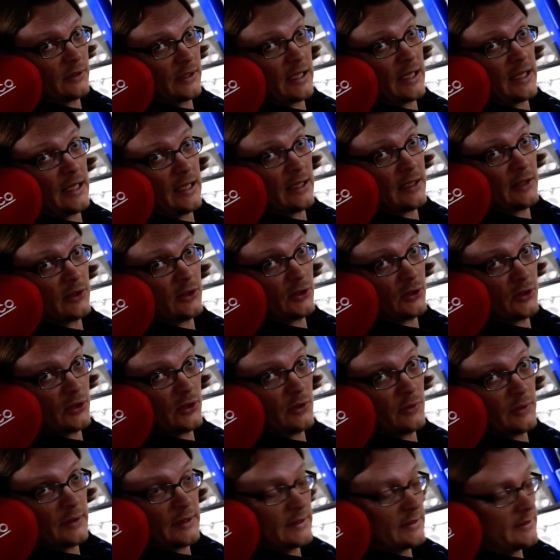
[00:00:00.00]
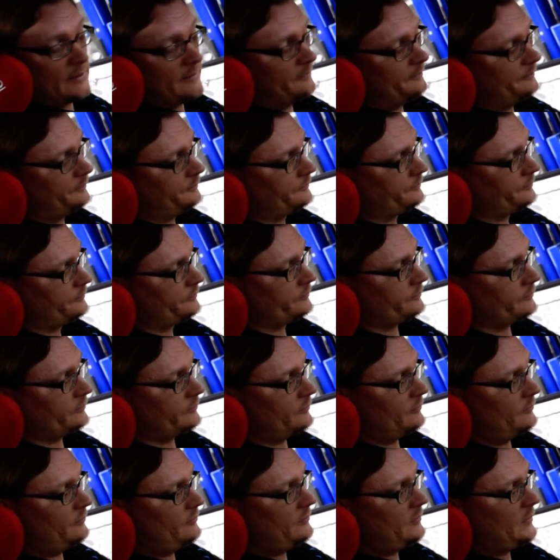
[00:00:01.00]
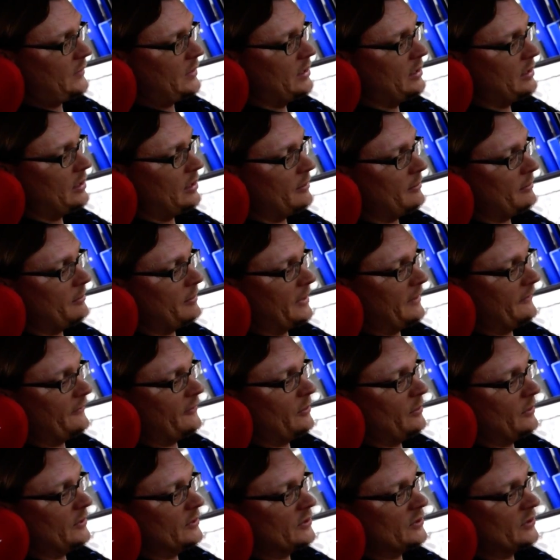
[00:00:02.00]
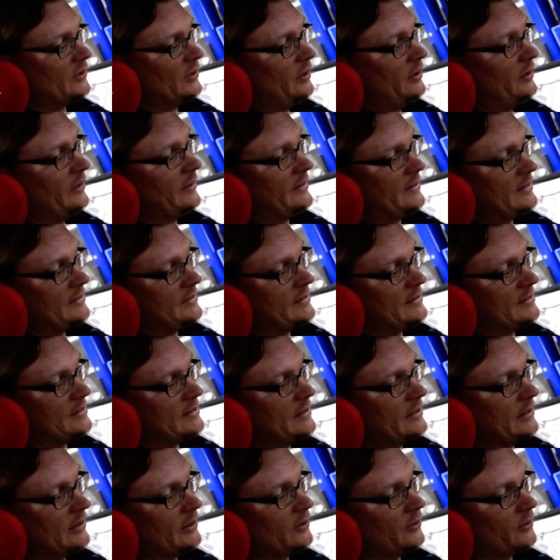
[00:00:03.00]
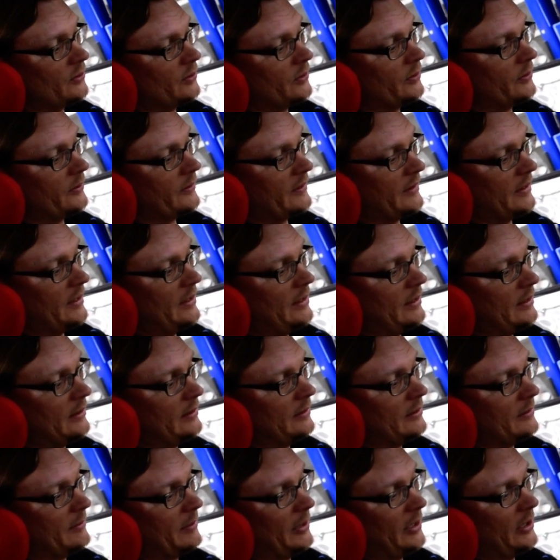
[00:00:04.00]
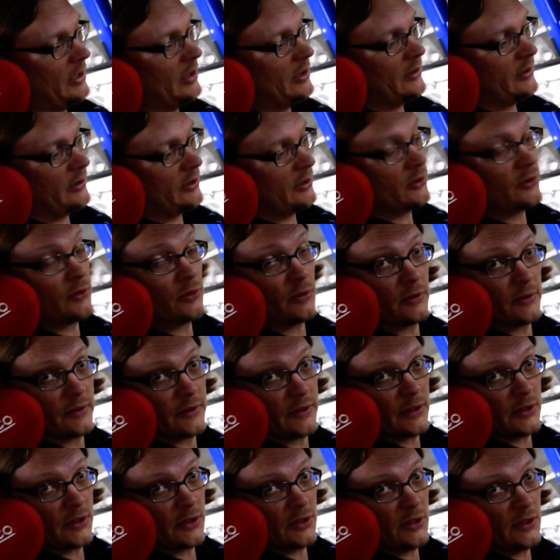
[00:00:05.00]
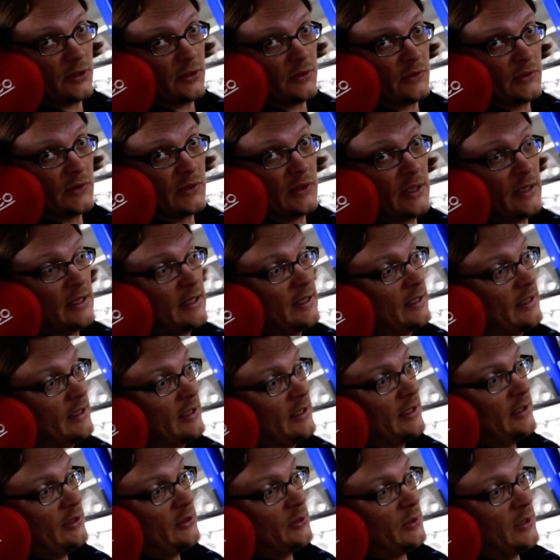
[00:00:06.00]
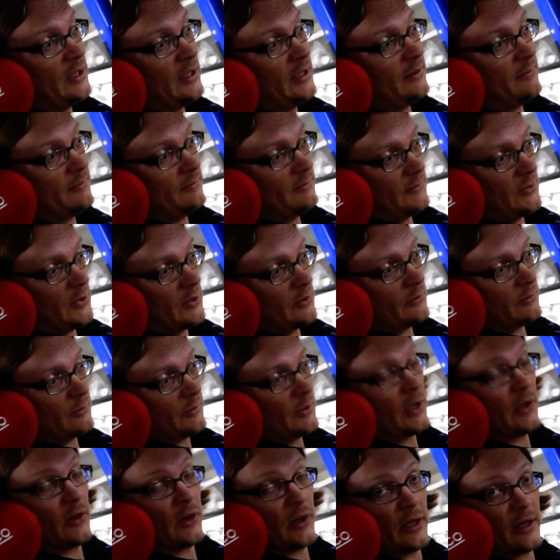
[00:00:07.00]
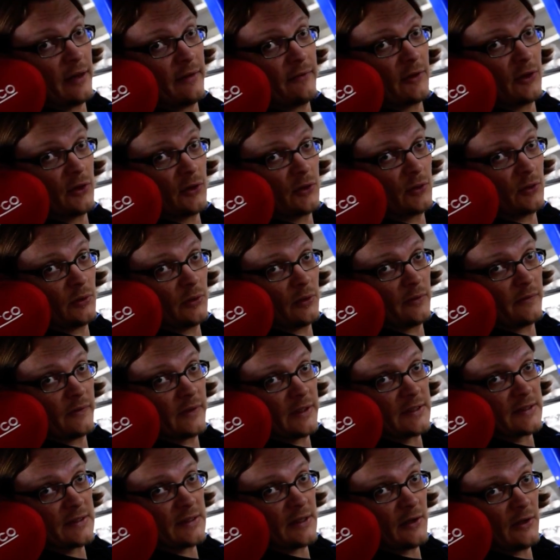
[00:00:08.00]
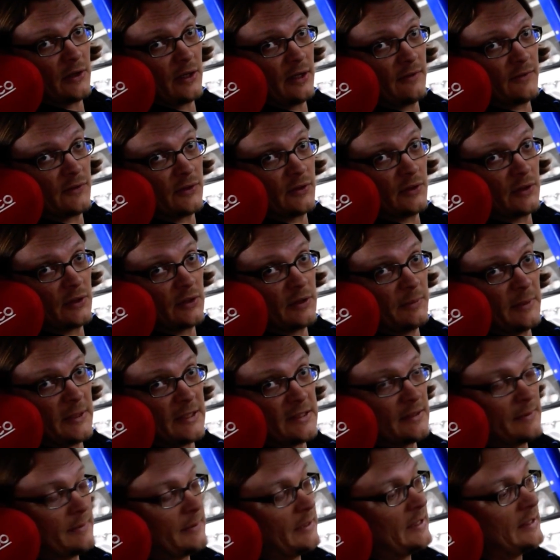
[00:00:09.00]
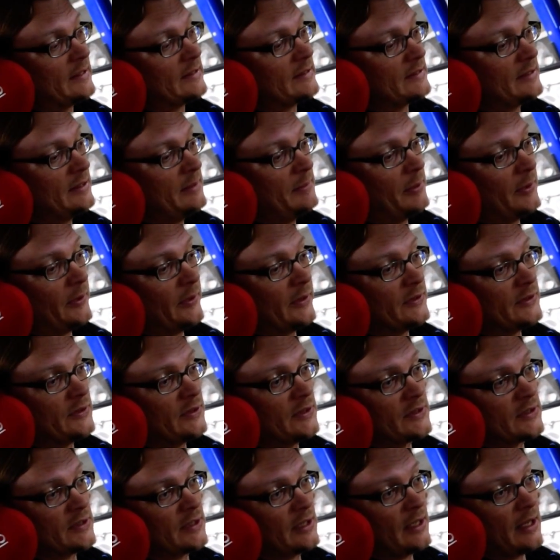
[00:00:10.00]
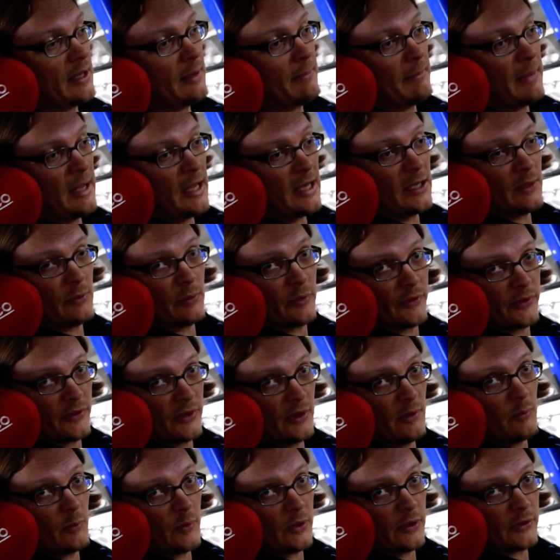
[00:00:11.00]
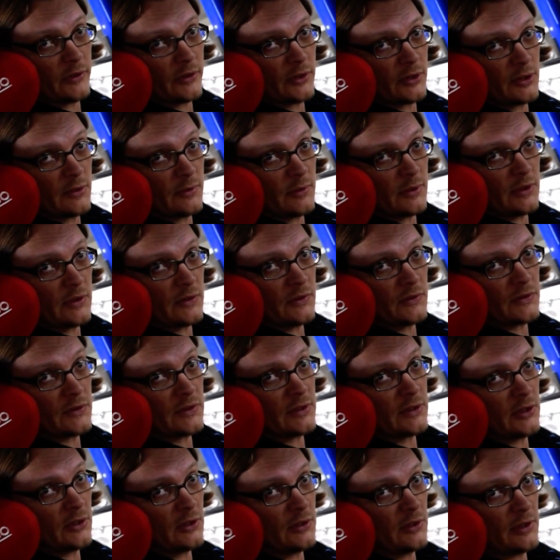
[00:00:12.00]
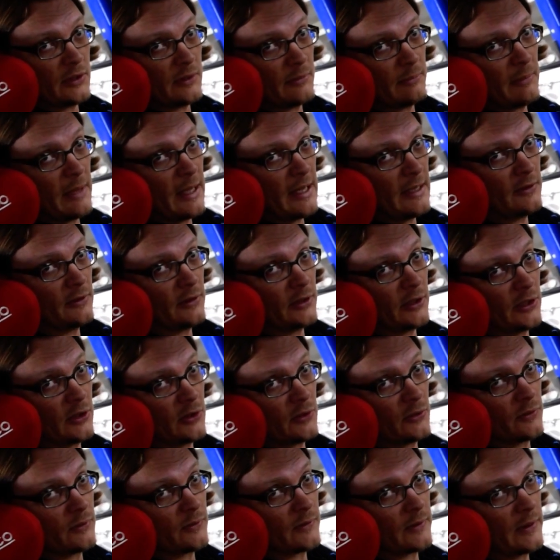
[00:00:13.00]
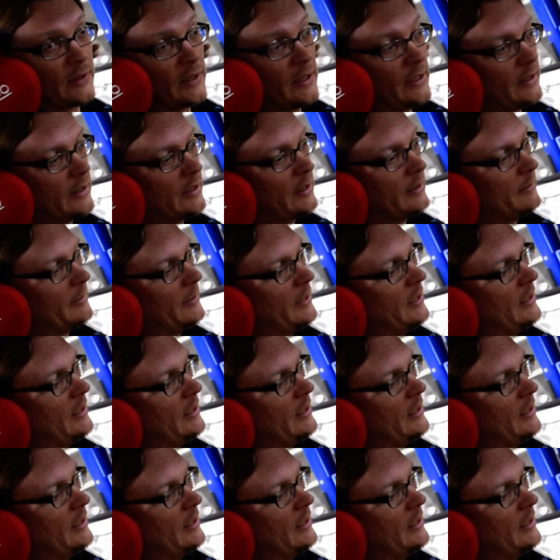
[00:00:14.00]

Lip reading: can do it. But if you install a DCCD controller, then depending on the controller that you use, you get, you know, a lot of control over the center diff. So it could be something as simple as just a manual thumb wheel that you would use, and then you could manually control the walk-up.